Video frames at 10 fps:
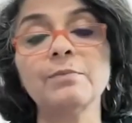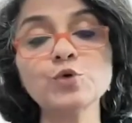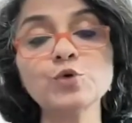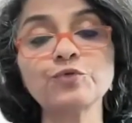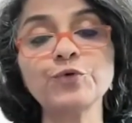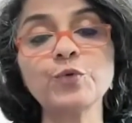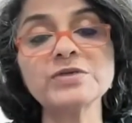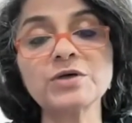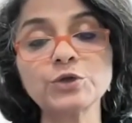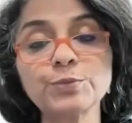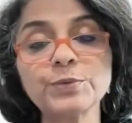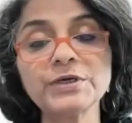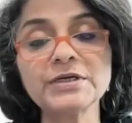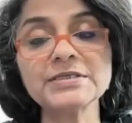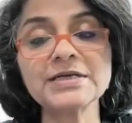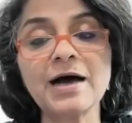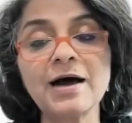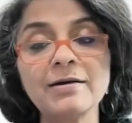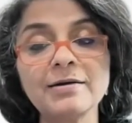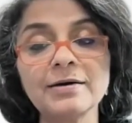most of you as entrepreneurs
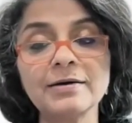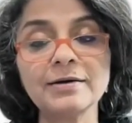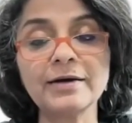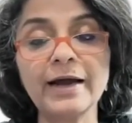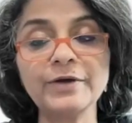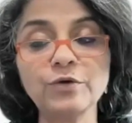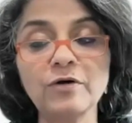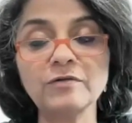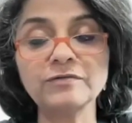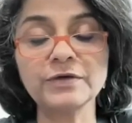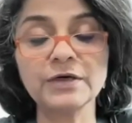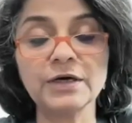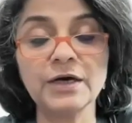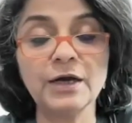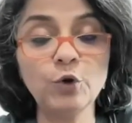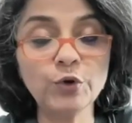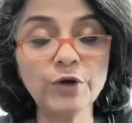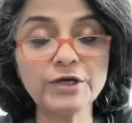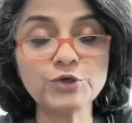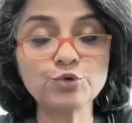are kind of
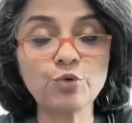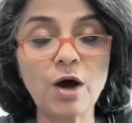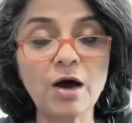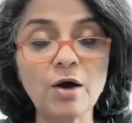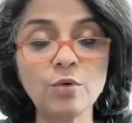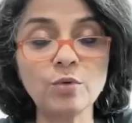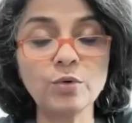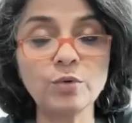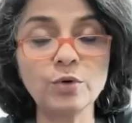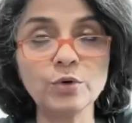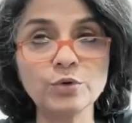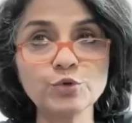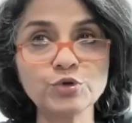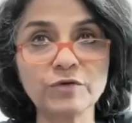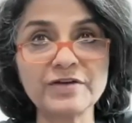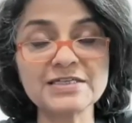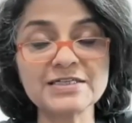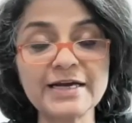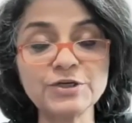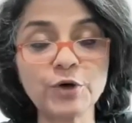looking into how to sort of
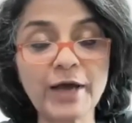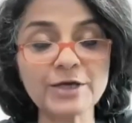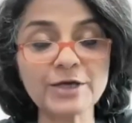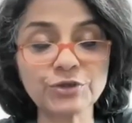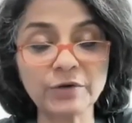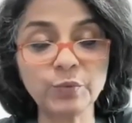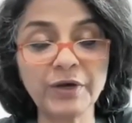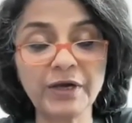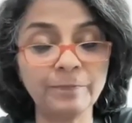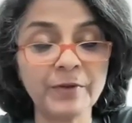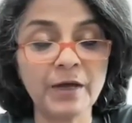extend your cash runway,